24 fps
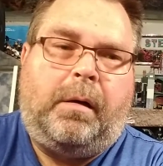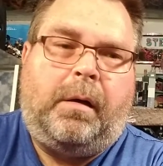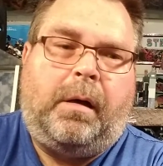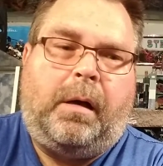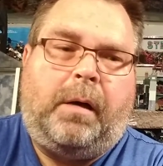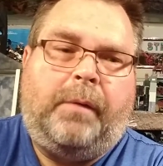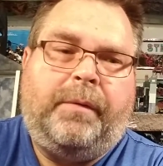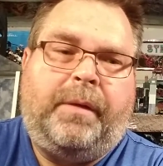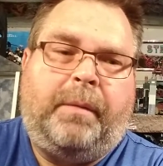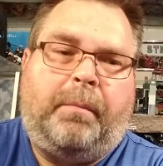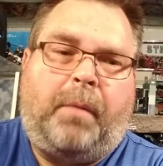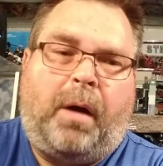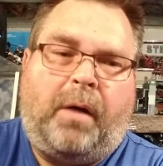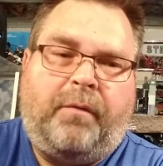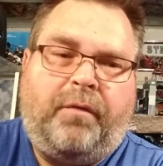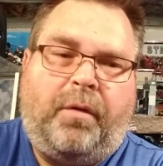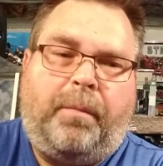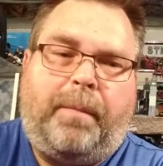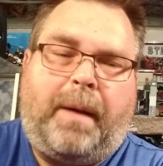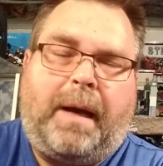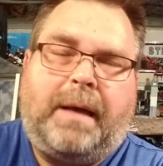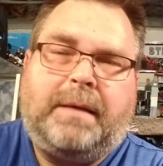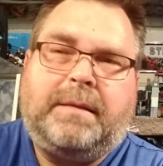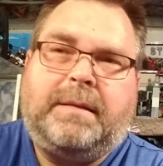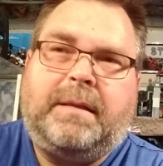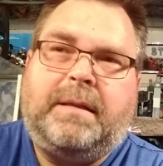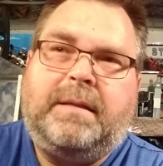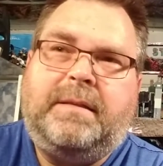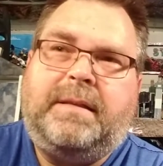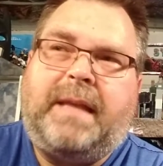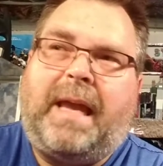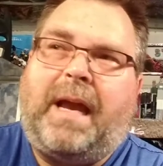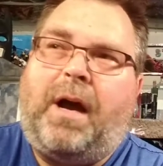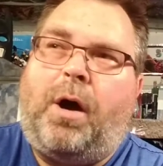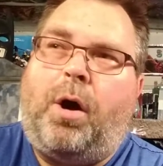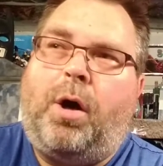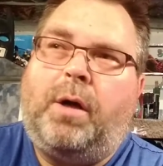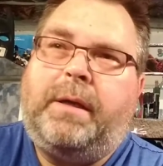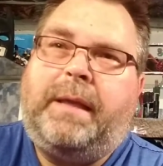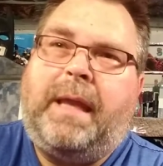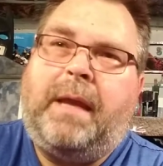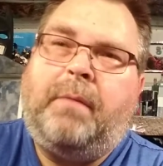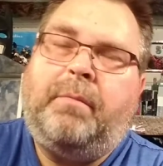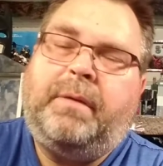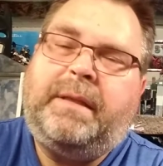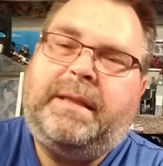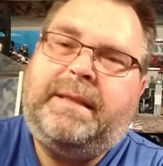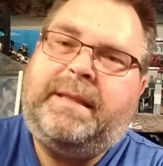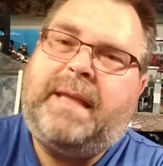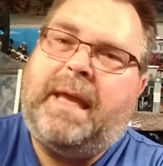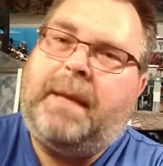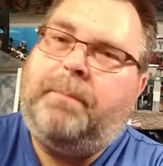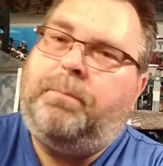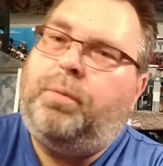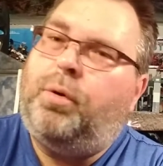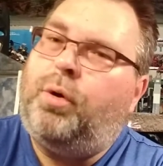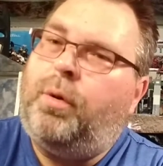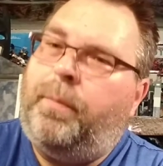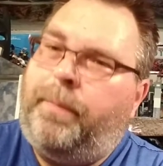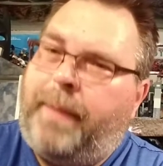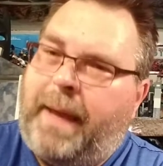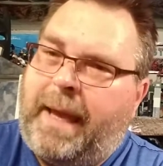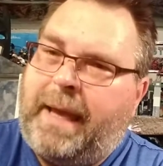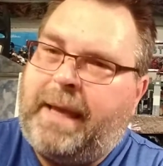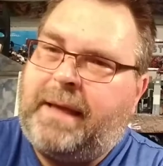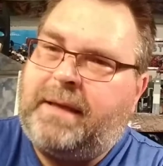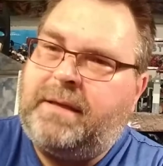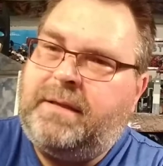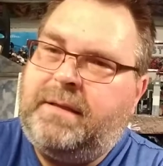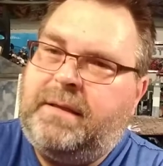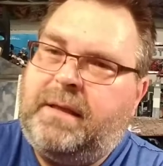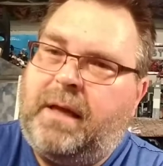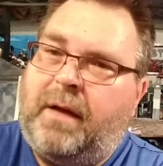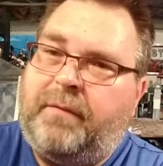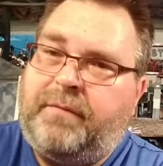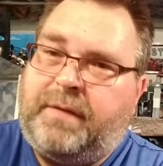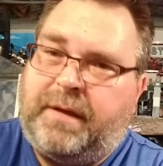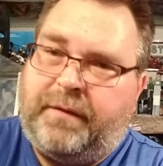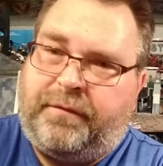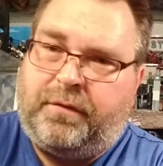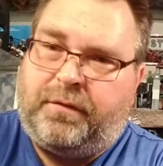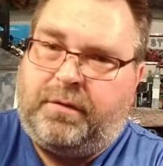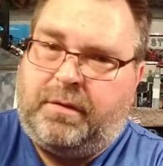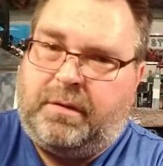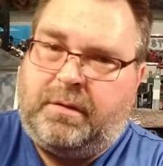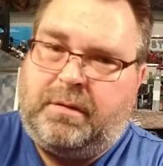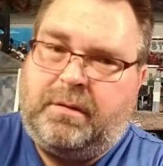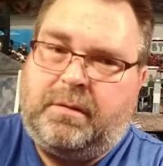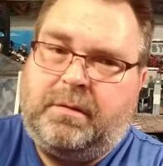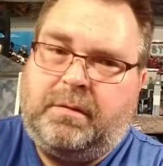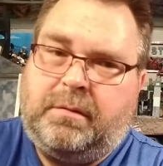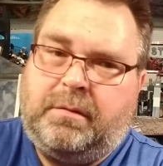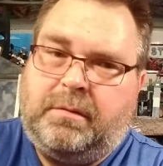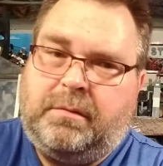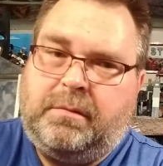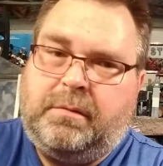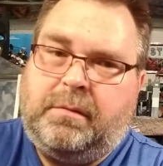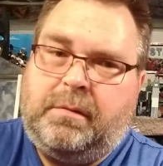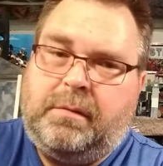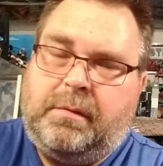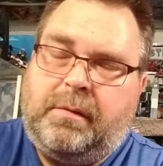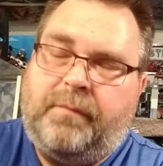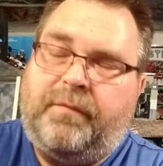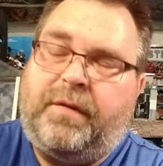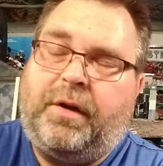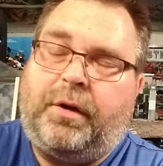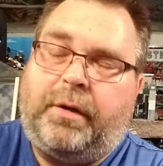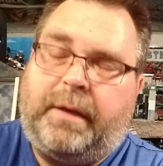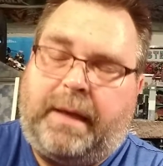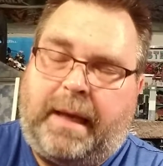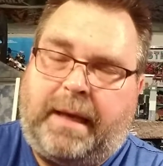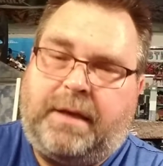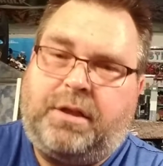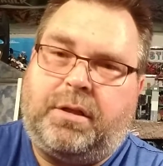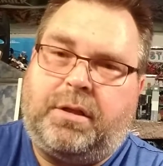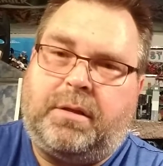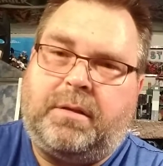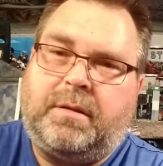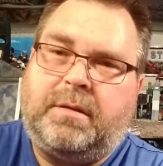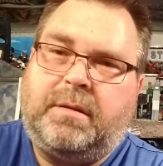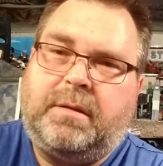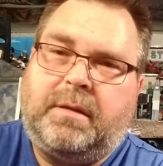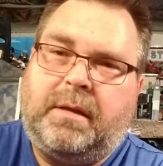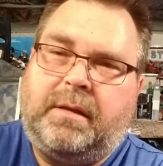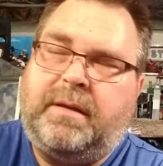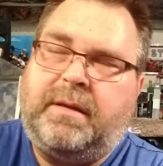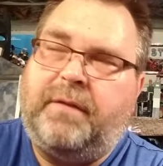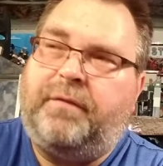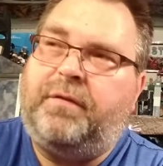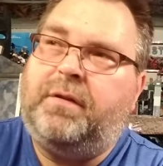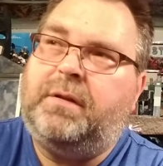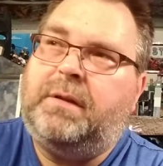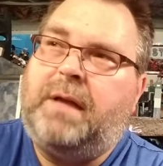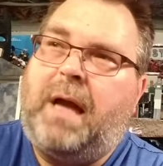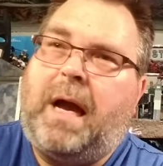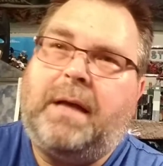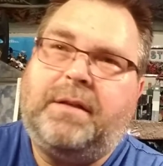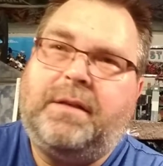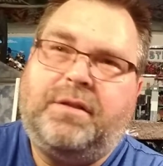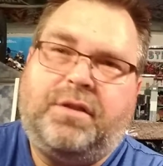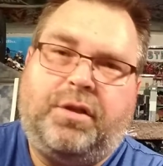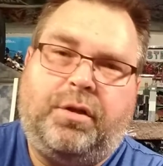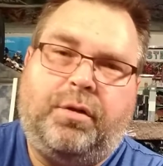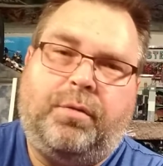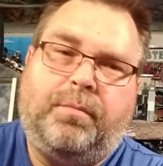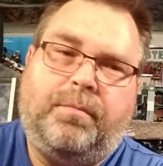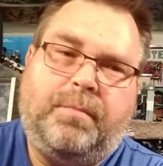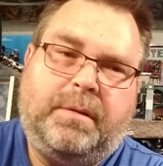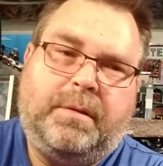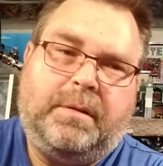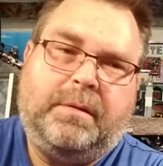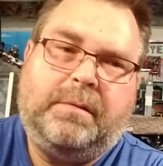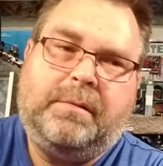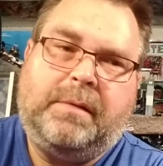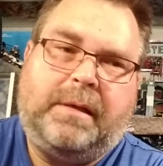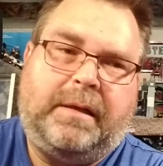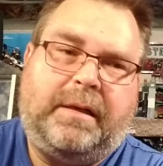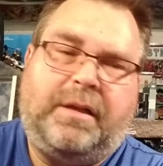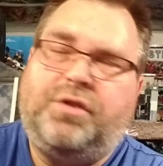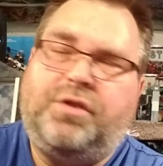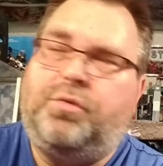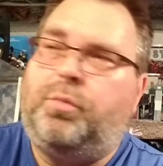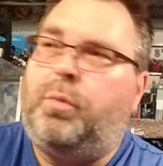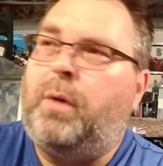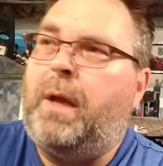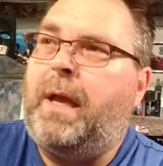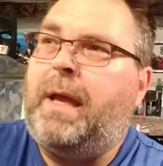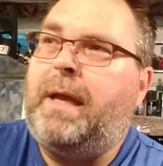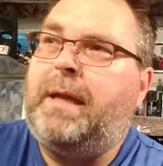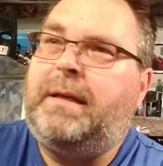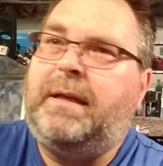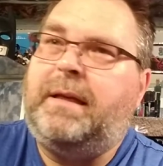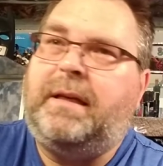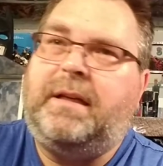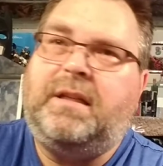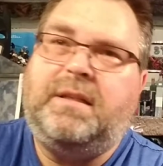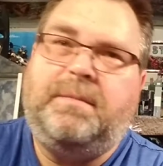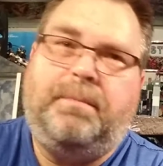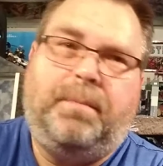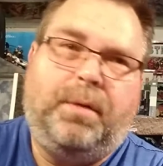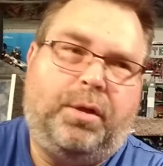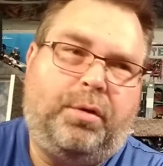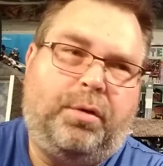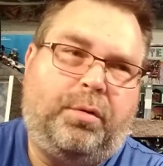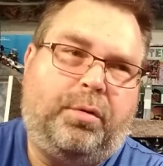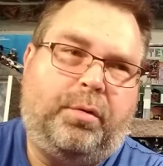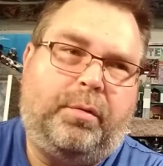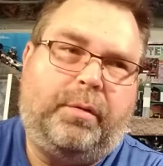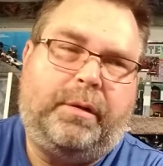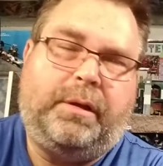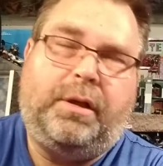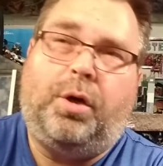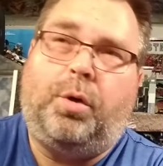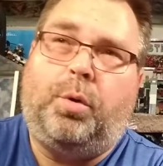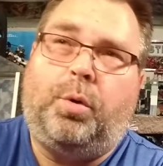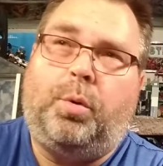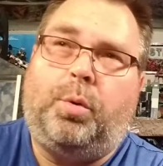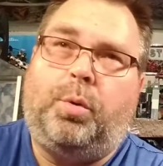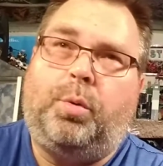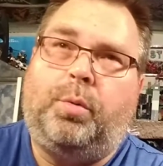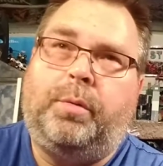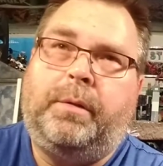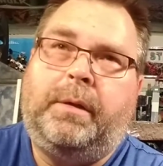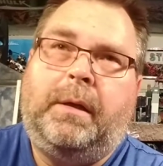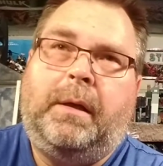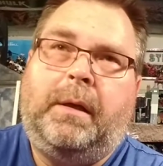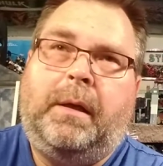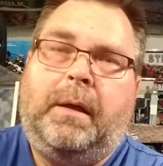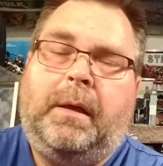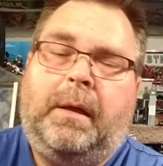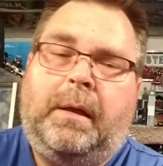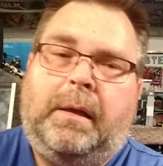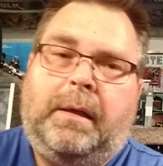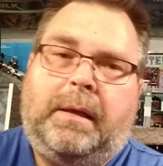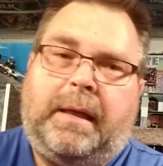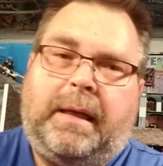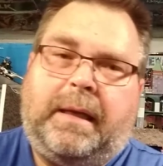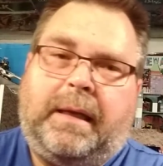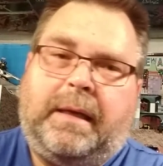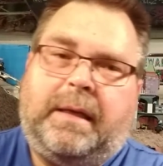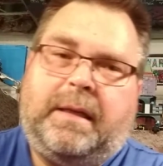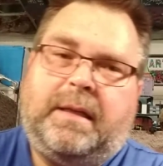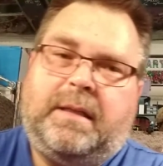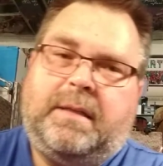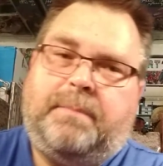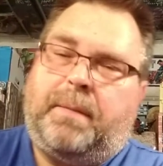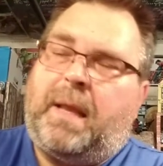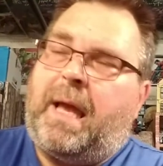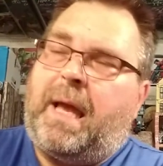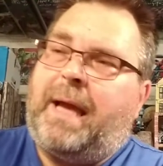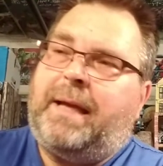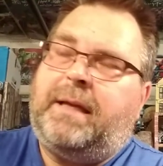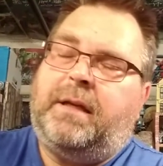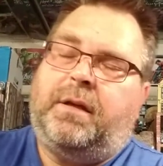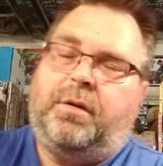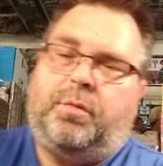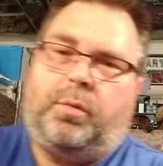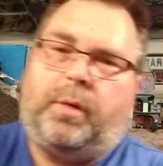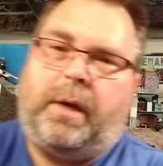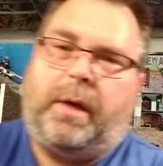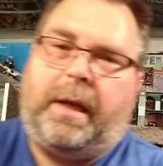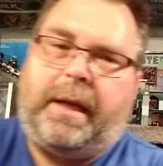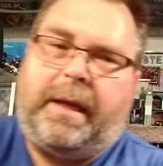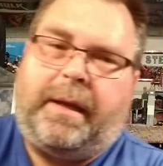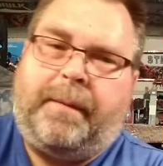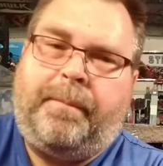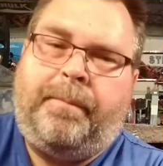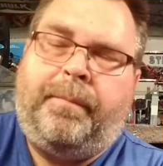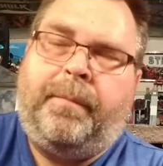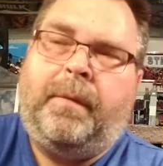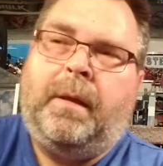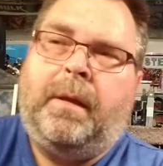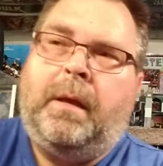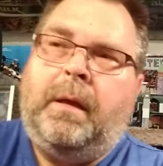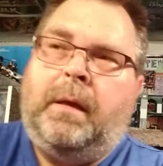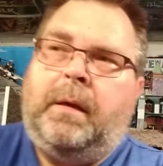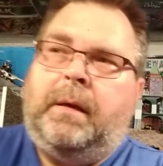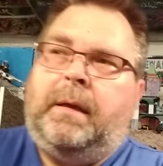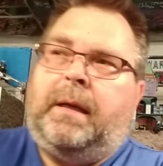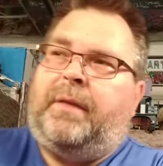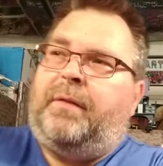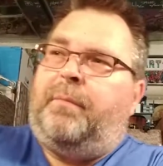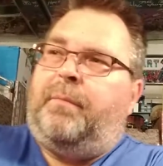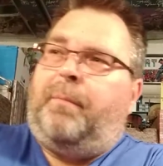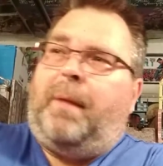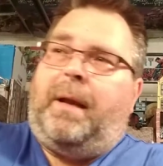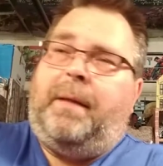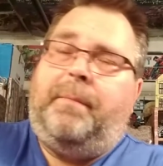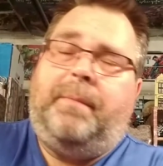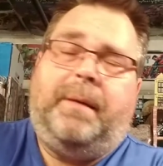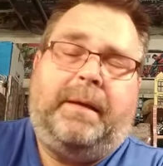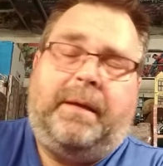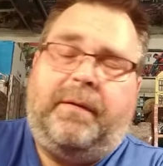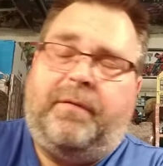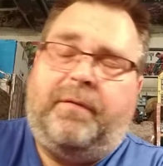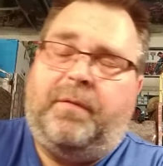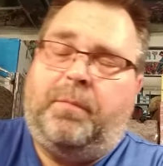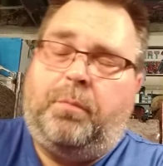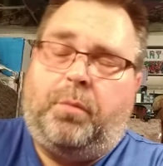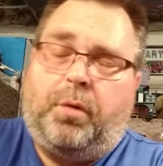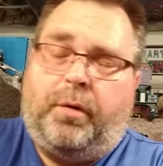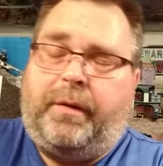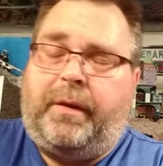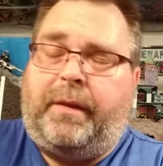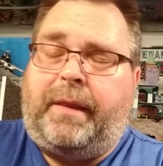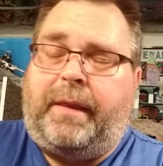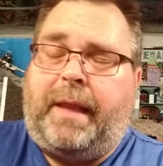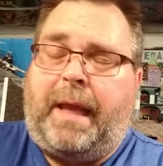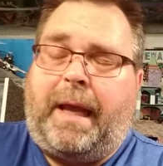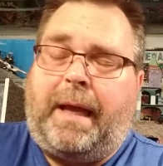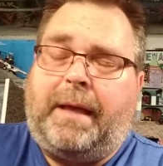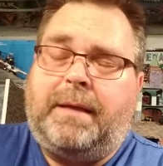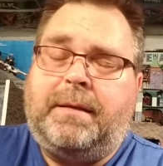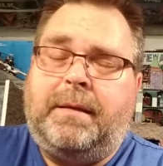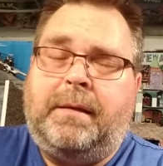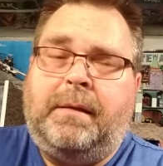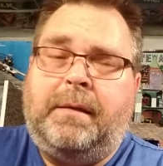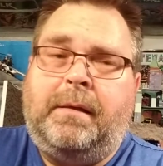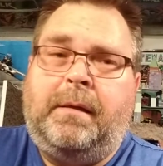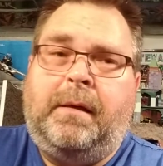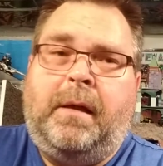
Marvel boxes, they all came with the Deadpool Pez of different variations, different costumes, in his red, in his blue and gold, in his black and gray, and there might have been even more than that.